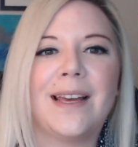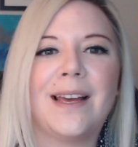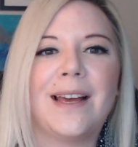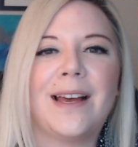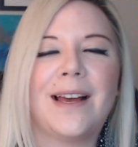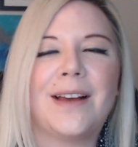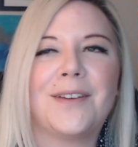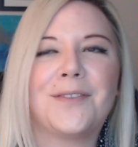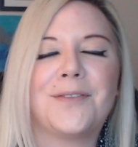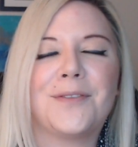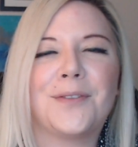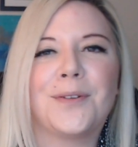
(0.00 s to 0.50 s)

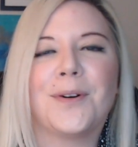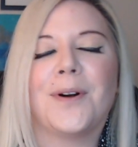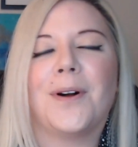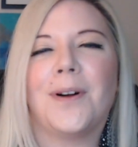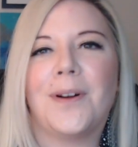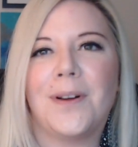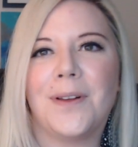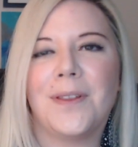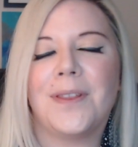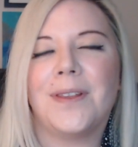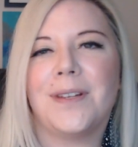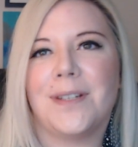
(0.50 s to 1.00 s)
For all the
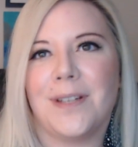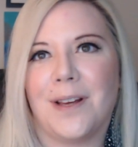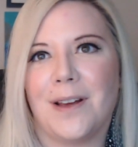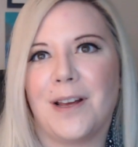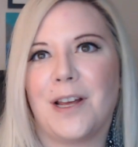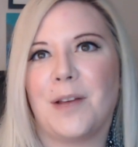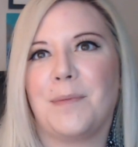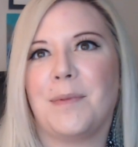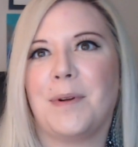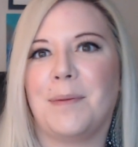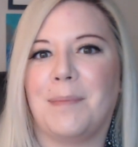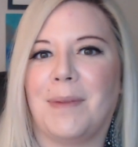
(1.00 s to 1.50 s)
time and
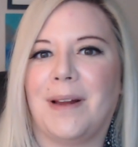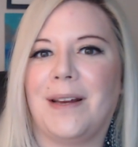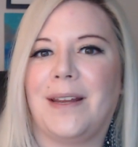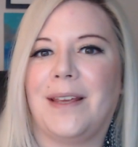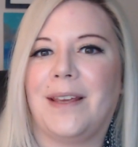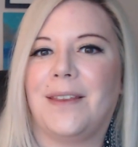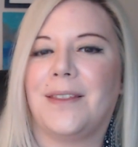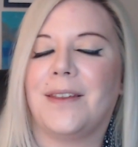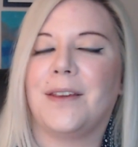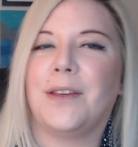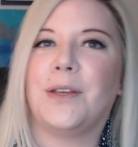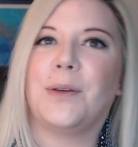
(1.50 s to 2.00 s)
money that
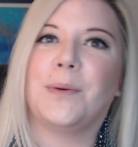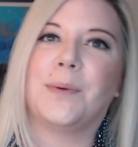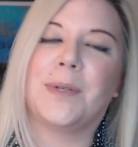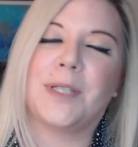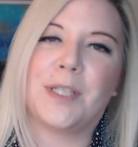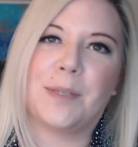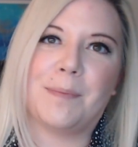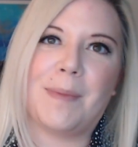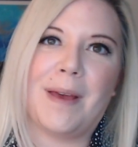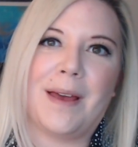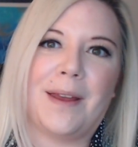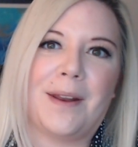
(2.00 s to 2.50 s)
you would
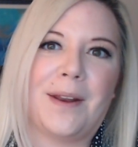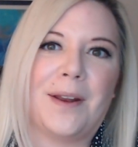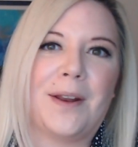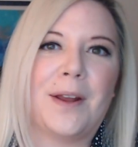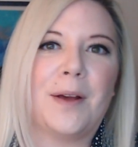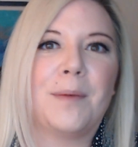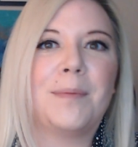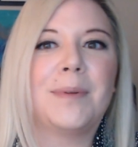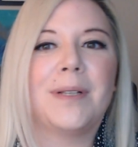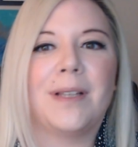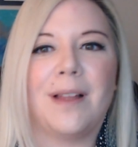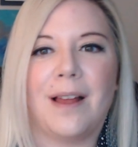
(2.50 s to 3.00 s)
spend
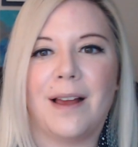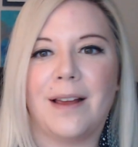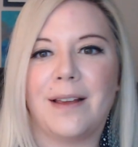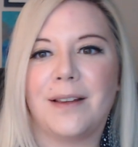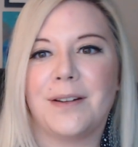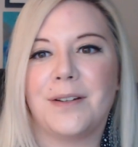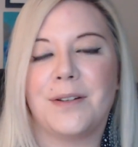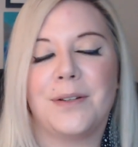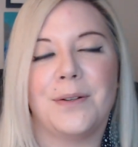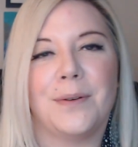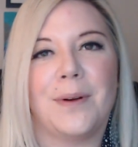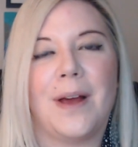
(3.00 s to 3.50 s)
applying to
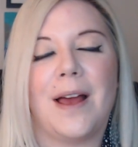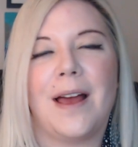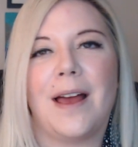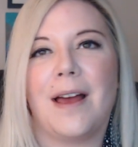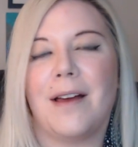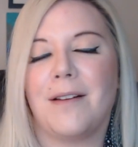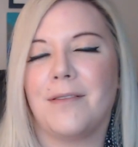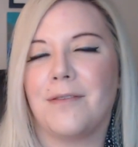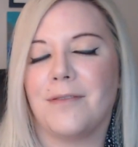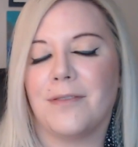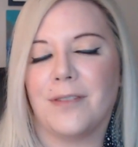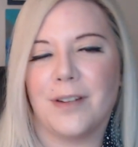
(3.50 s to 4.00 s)

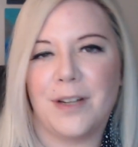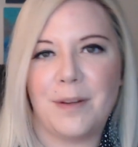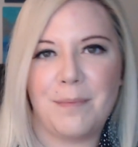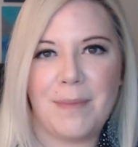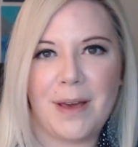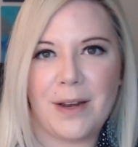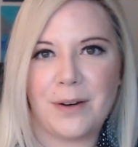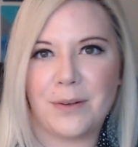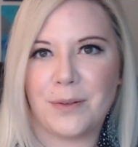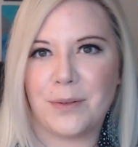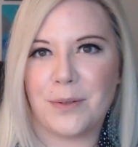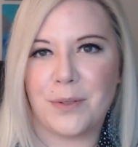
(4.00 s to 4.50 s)
every medical
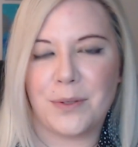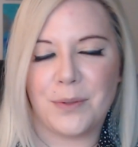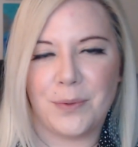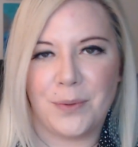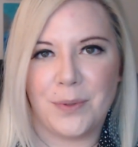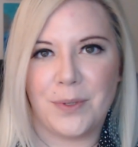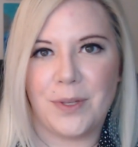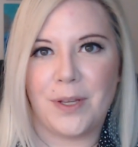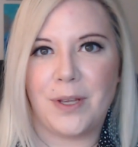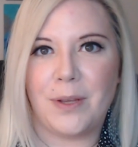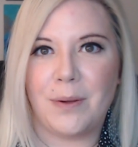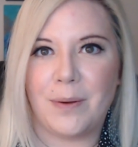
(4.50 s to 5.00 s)
school that you
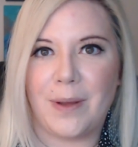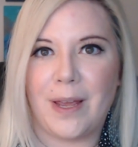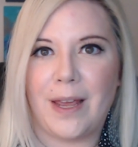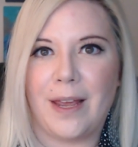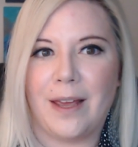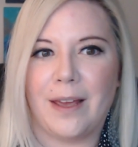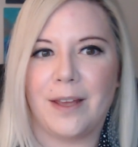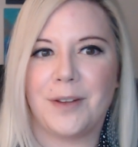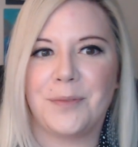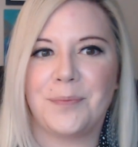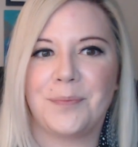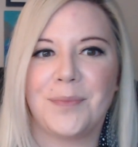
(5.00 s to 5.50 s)
can,
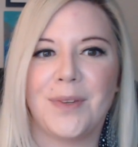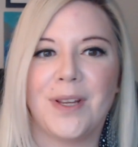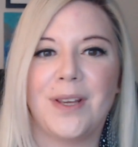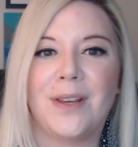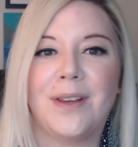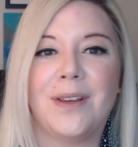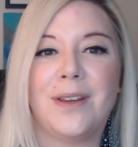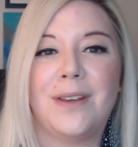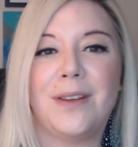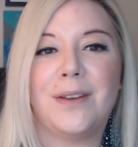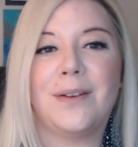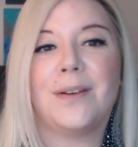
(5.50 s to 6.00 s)
you
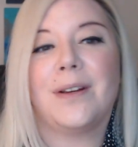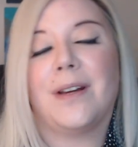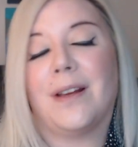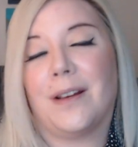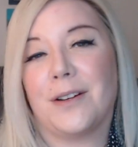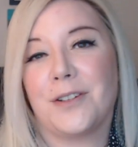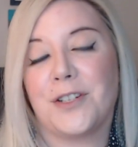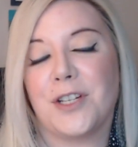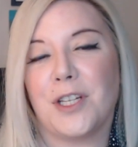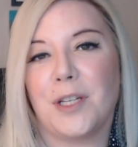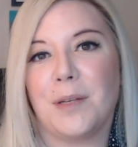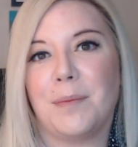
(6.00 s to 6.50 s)
could actually
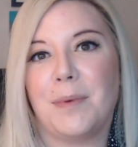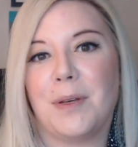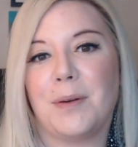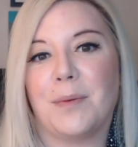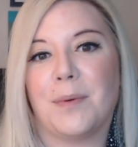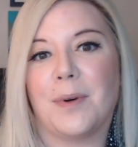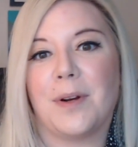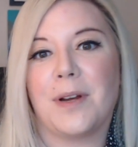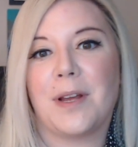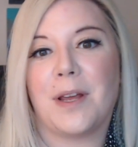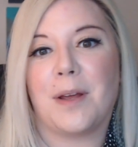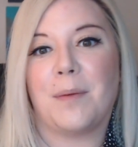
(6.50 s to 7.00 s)
be
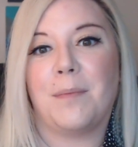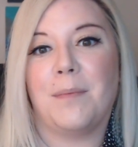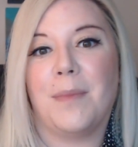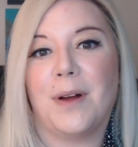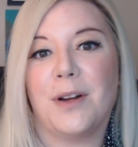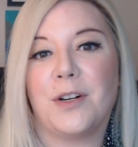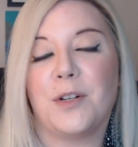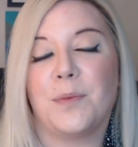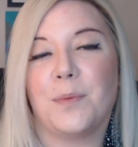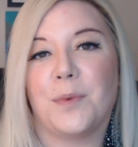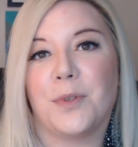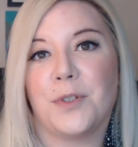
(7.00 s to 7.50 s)
working much
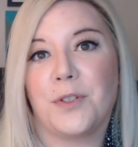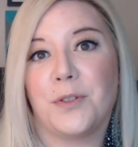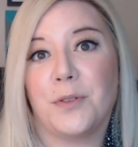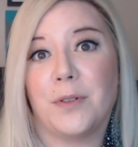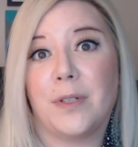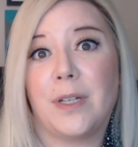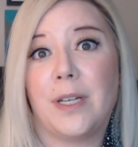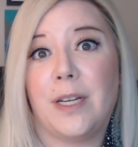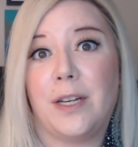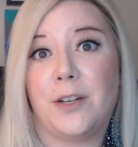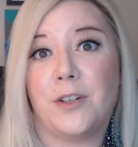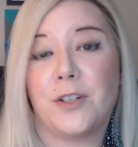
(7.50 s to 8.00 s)
more
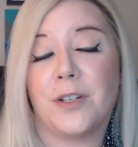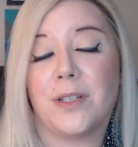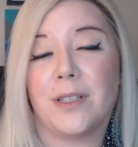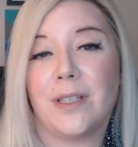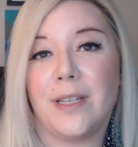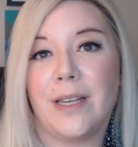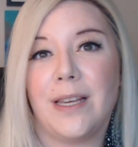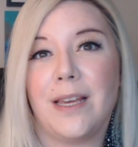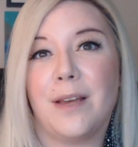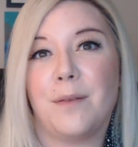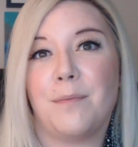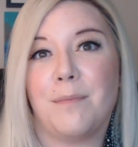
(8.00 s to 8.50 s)
strategically
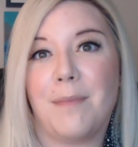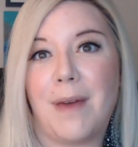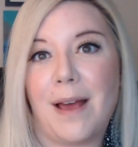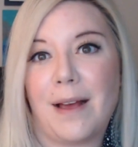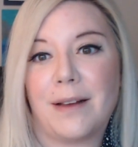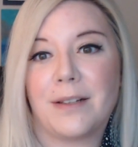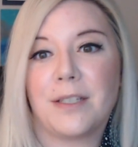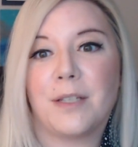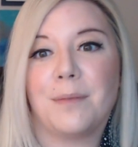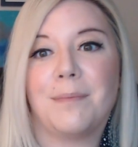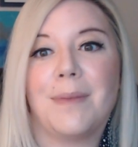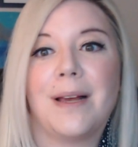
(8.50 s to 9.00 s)
and
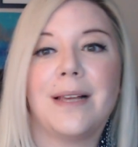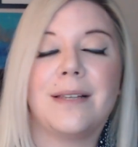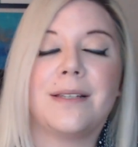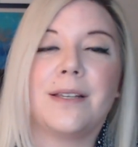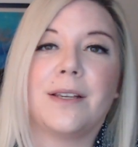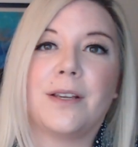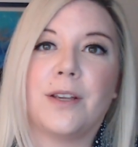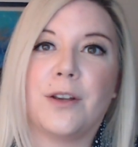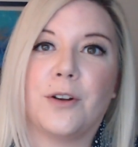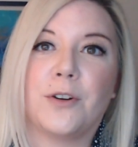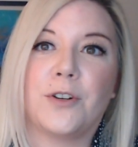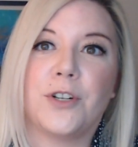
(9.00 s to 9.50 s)
maximizing your
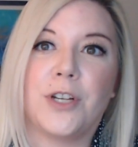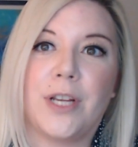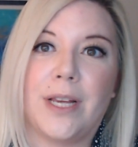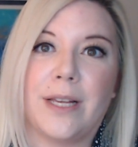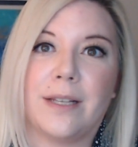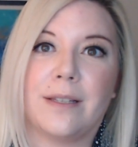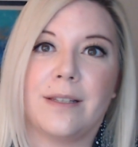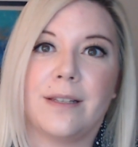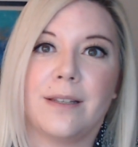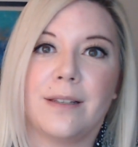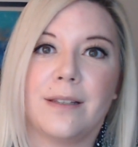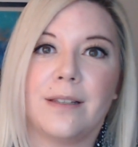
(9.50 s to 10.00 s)

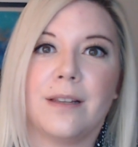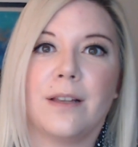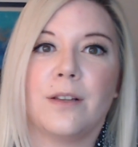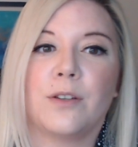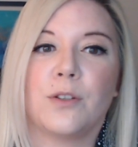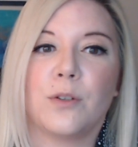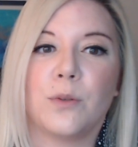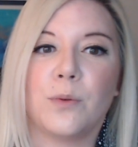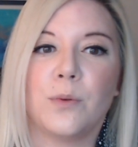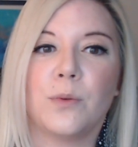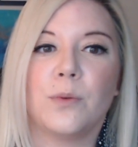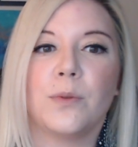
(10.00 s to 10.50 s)
chances at
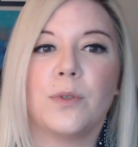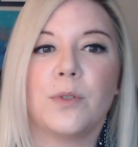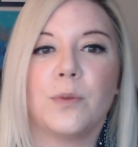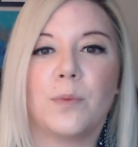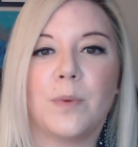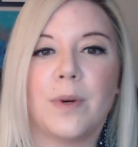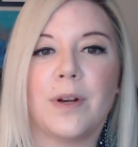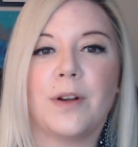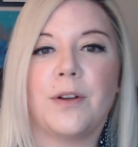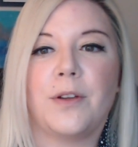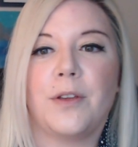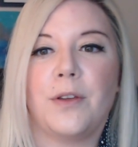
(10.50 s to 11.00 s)
schools where
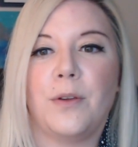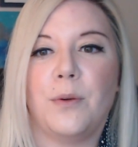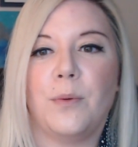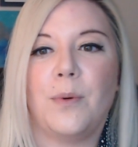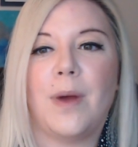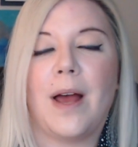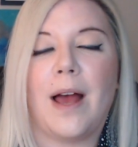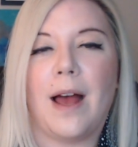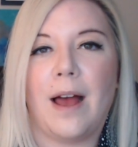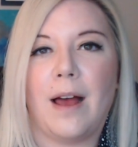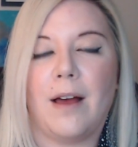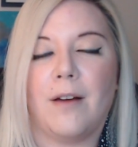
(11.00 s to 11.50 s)
you
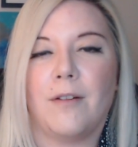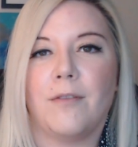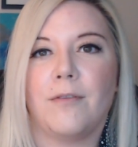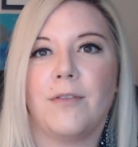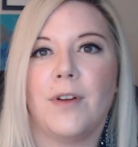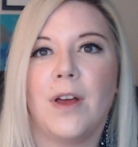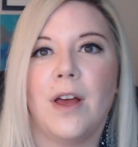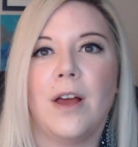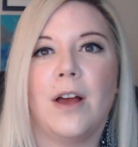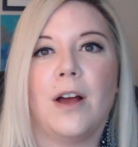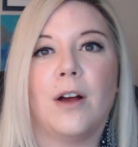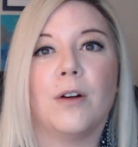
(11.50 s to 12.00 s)
have
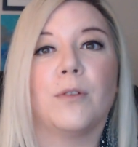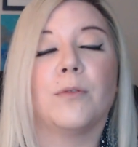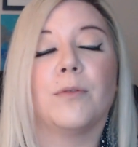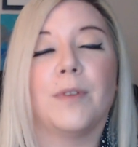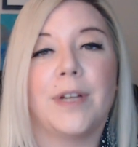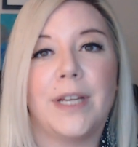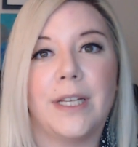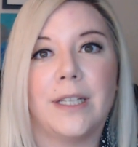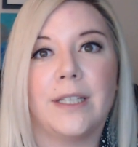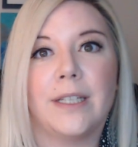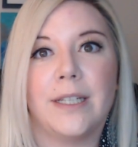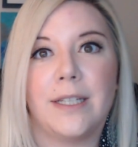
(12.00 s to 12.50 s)
a
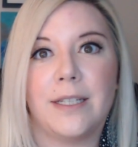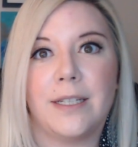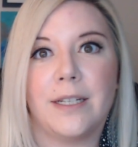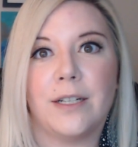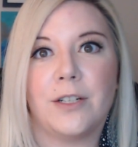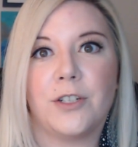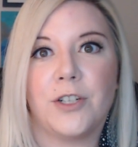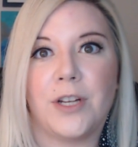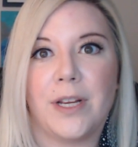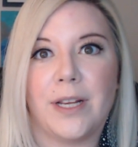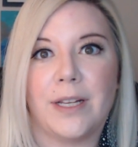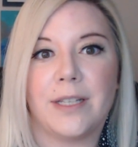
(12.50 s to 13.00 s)
realistic
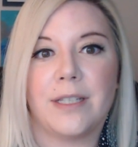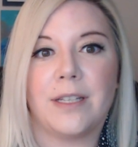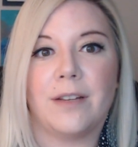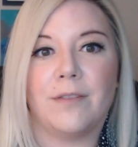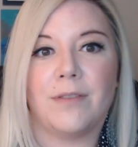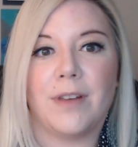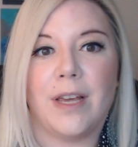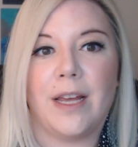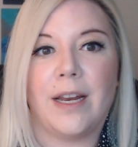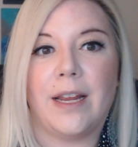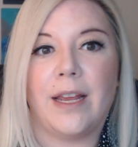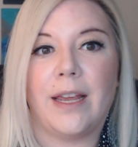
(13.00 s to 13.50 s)
chance of
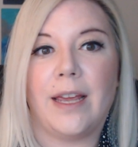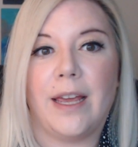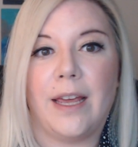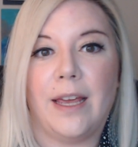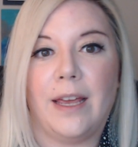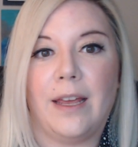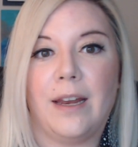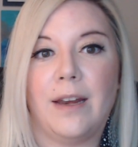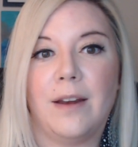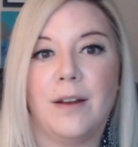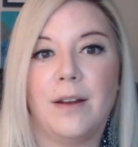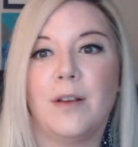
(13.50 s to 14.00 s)
getting in,
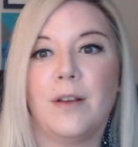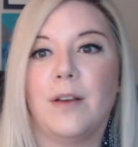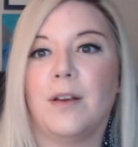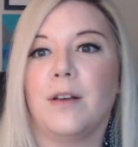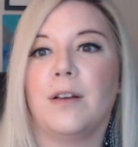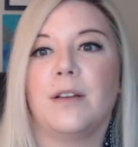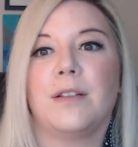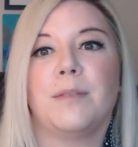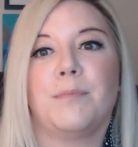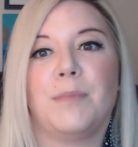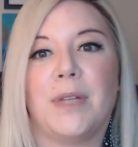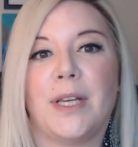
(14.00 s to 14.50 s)

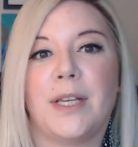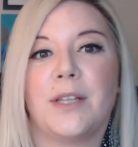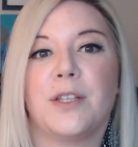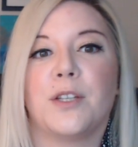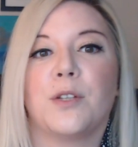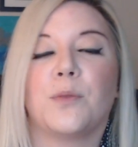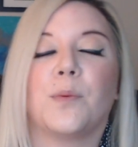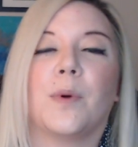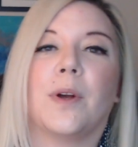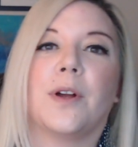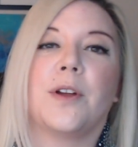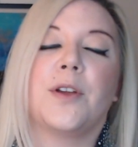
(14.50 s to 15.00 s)
places where
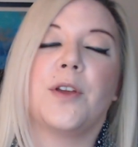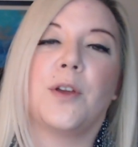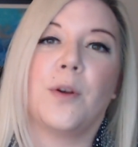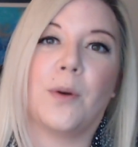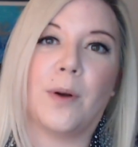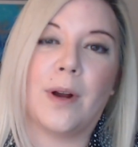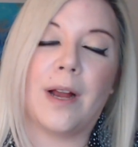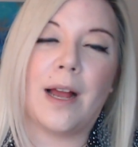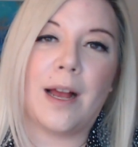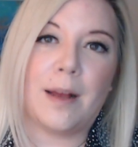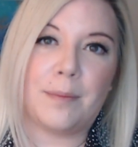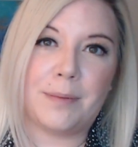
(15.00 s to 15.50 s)
your
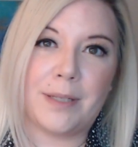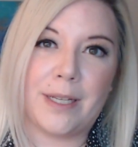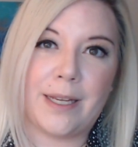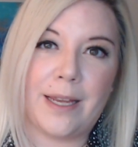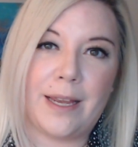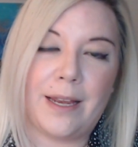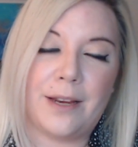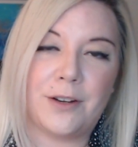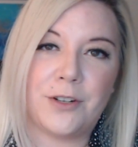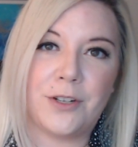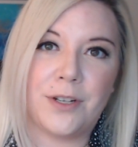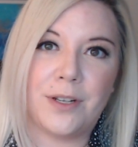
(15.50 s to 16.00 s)

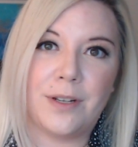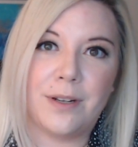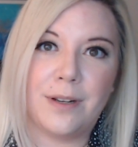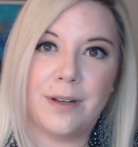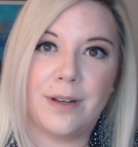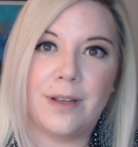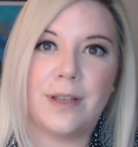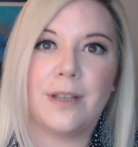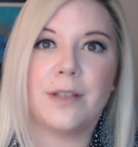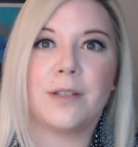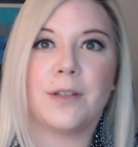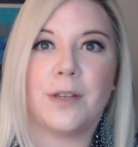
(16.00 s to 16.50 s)
application is
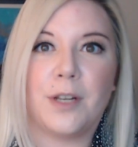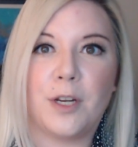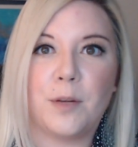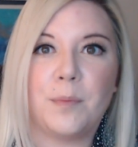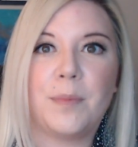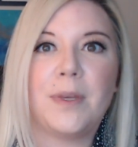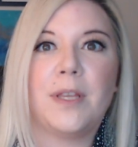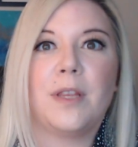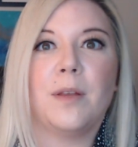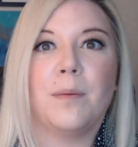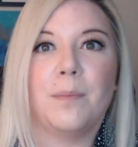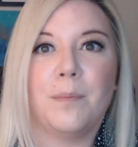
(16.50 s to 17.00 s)
going to be the
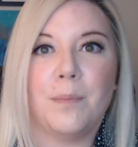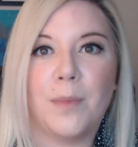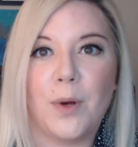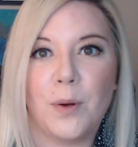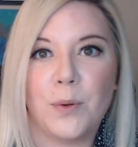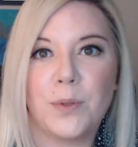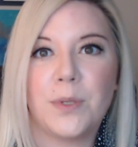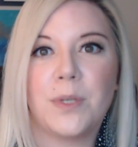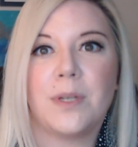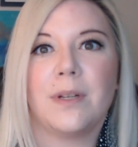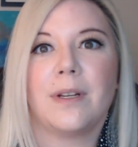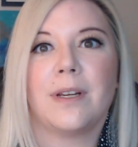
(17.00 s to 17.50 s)
most
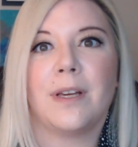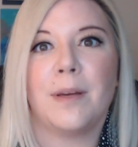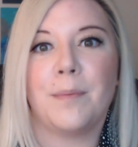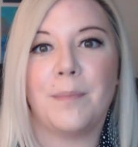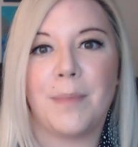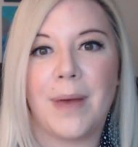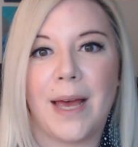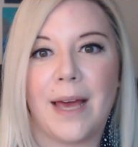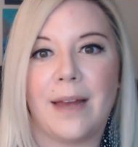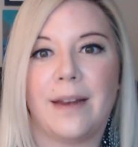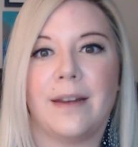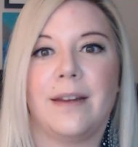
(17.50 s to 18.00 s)

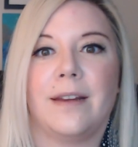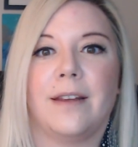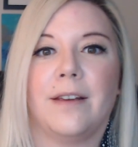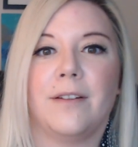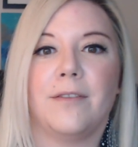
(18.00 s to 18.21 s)
competitive.